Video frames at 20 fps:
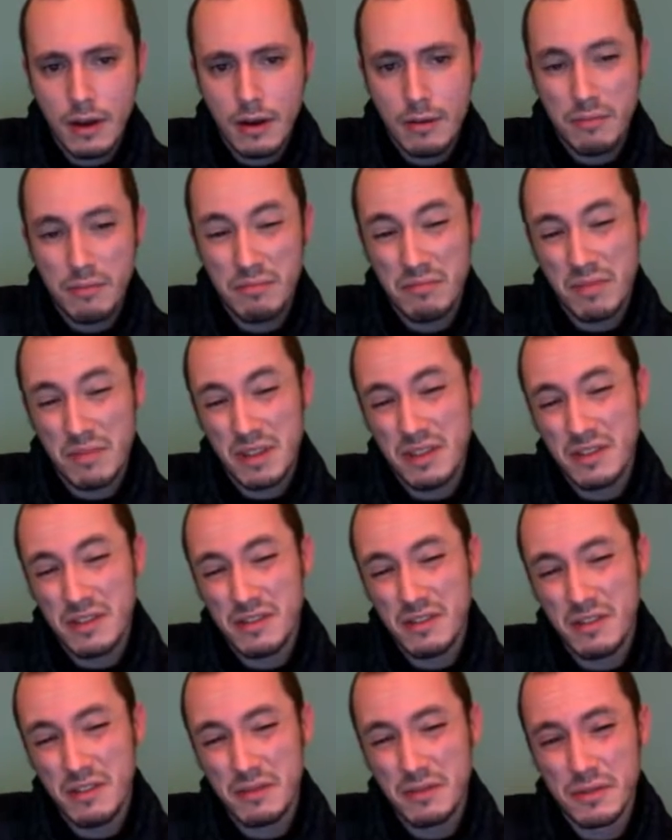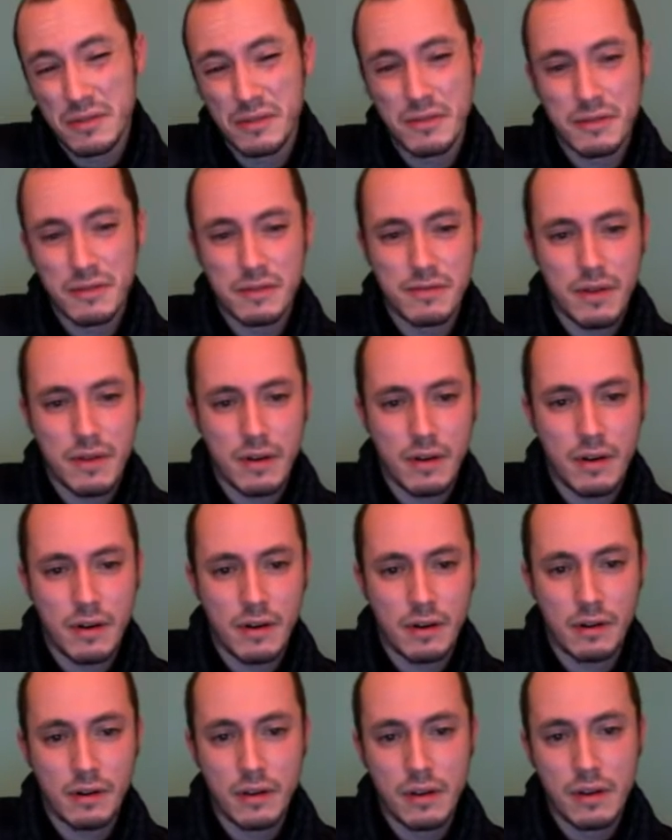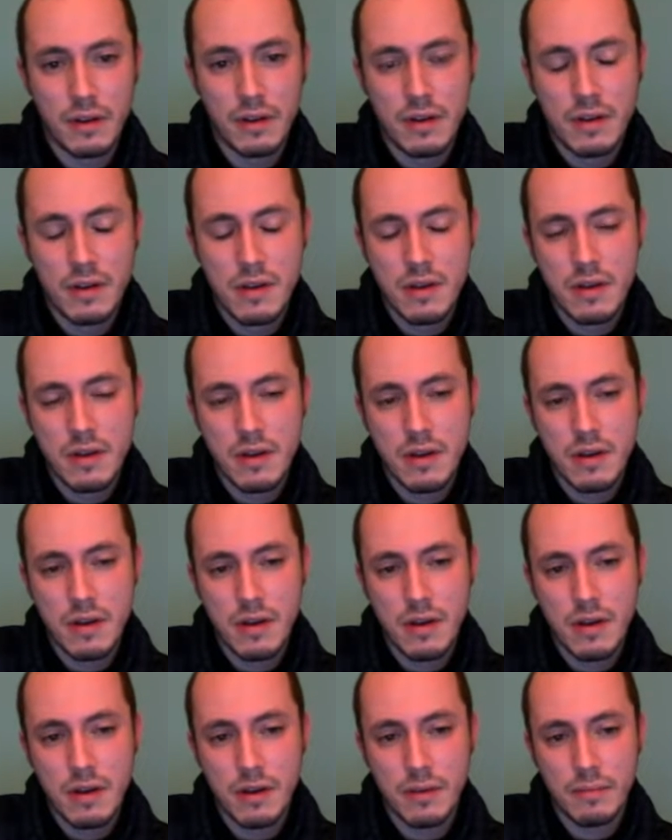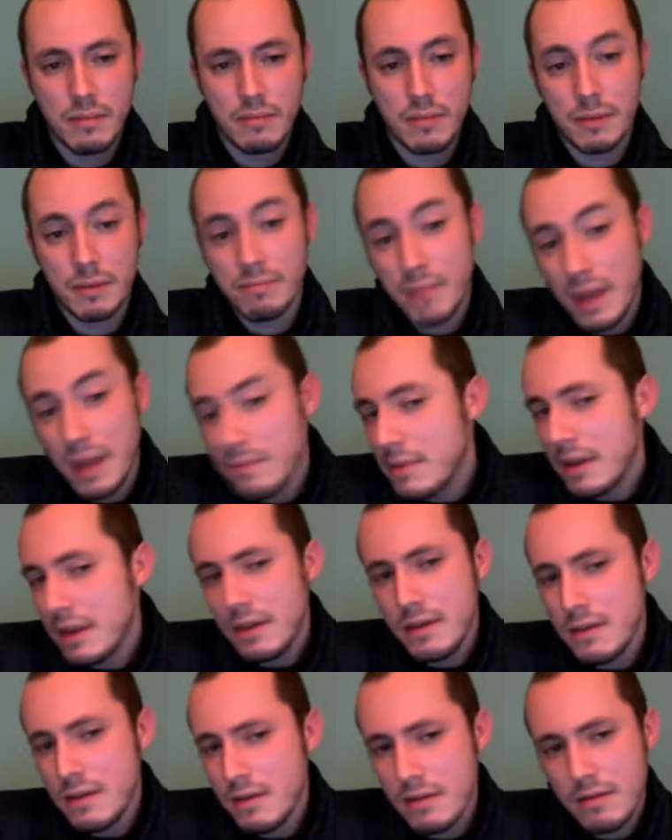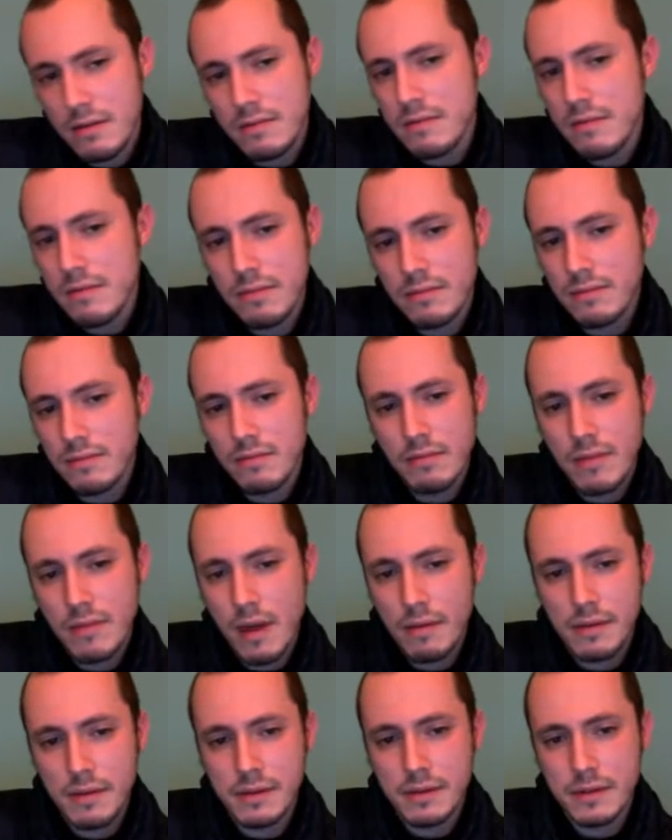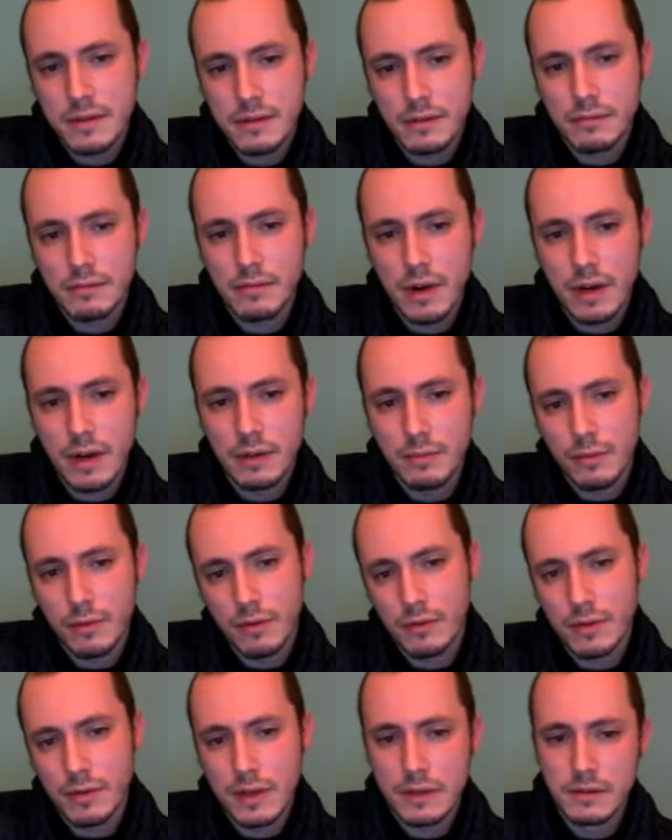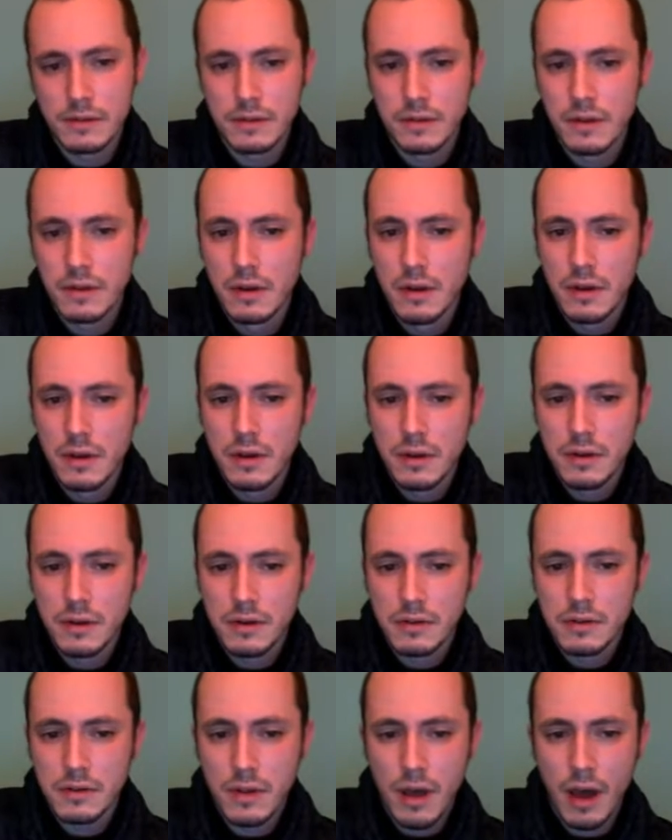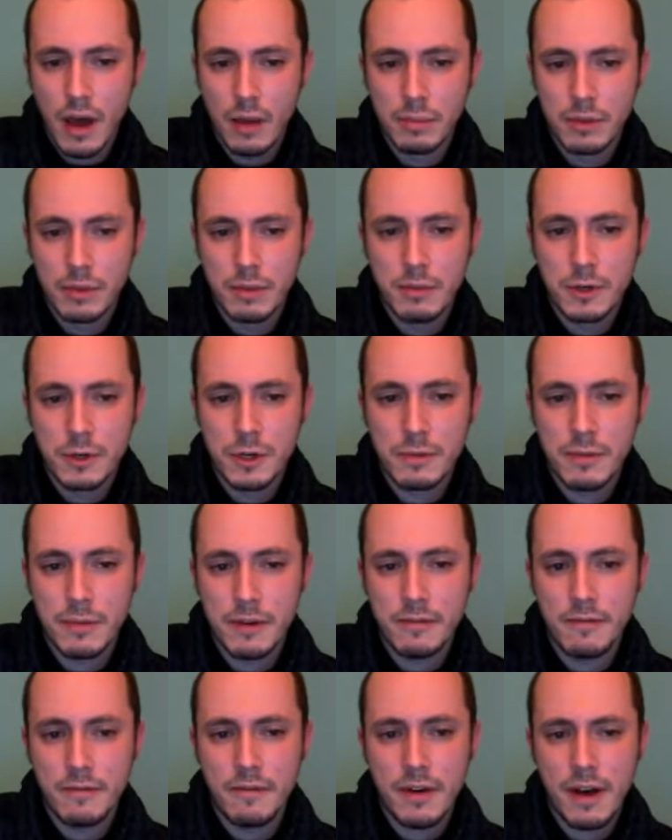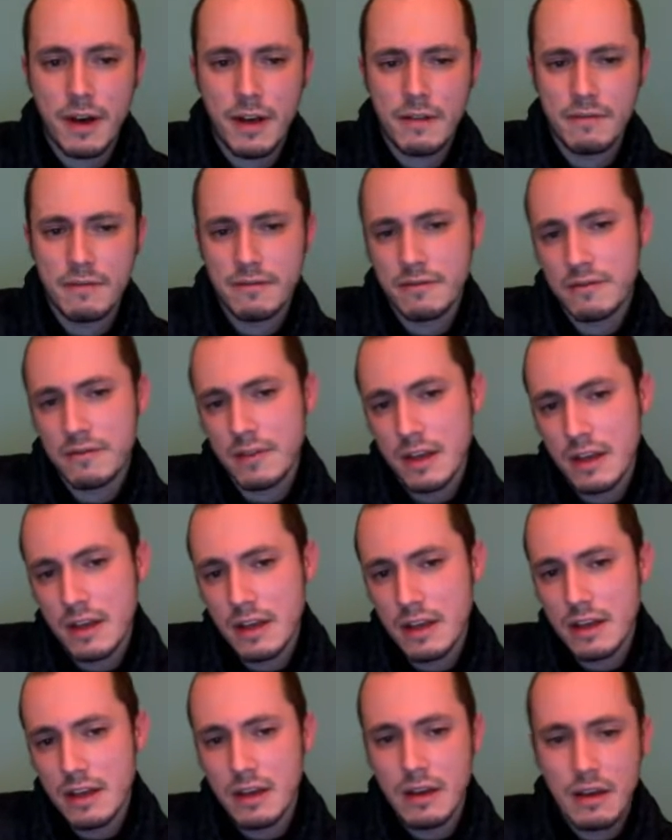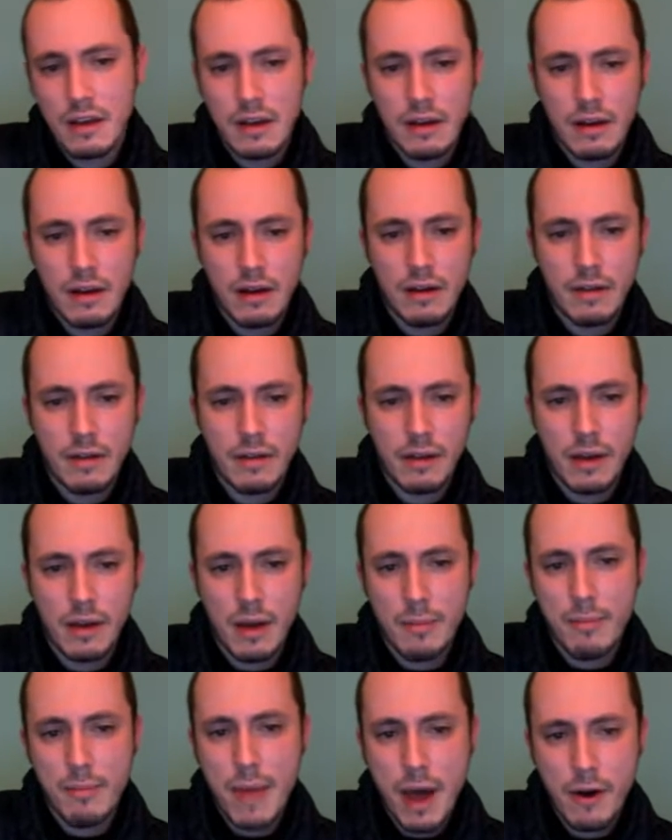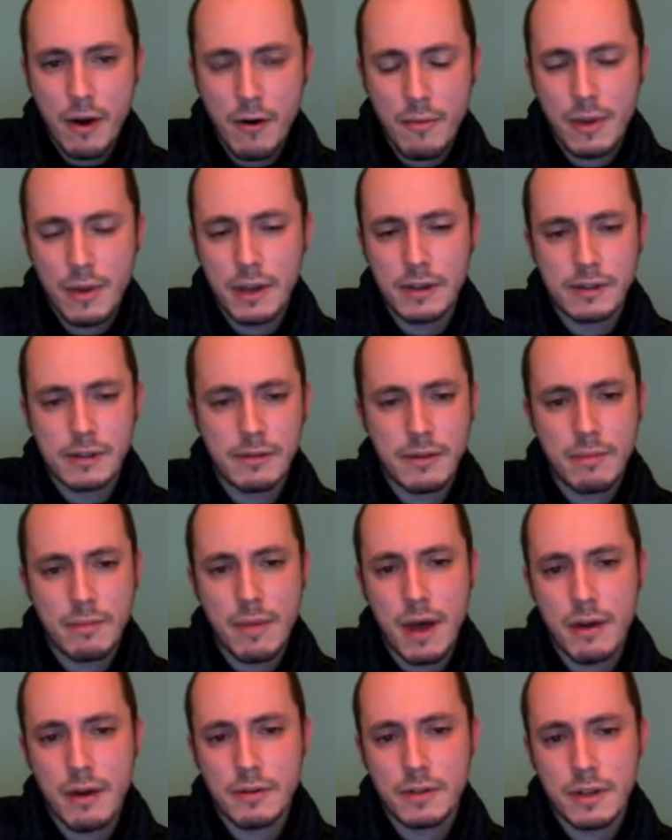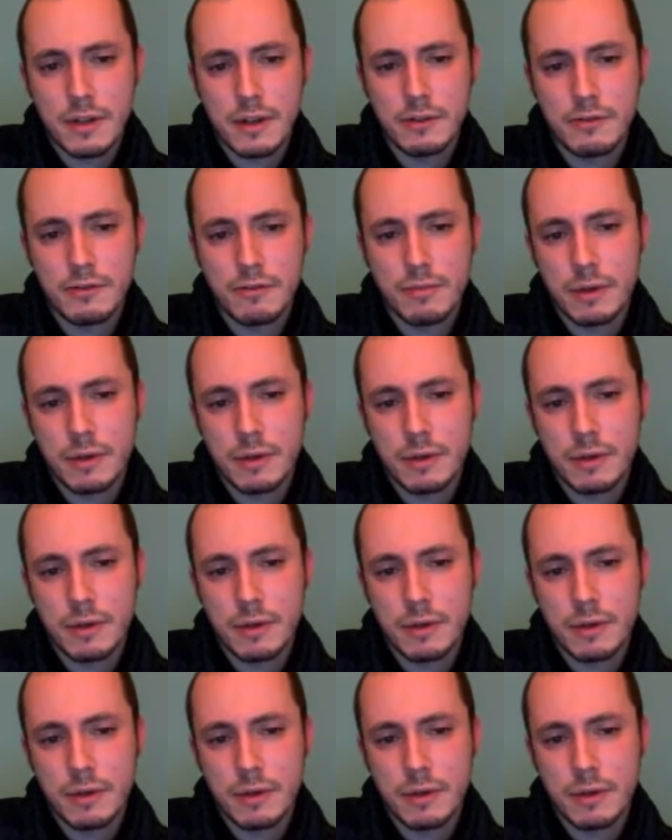But this also looks very ugly. But maybe everything is alright, more or less. So yeah, I play bishop f5. I think I'm better because of the better center, but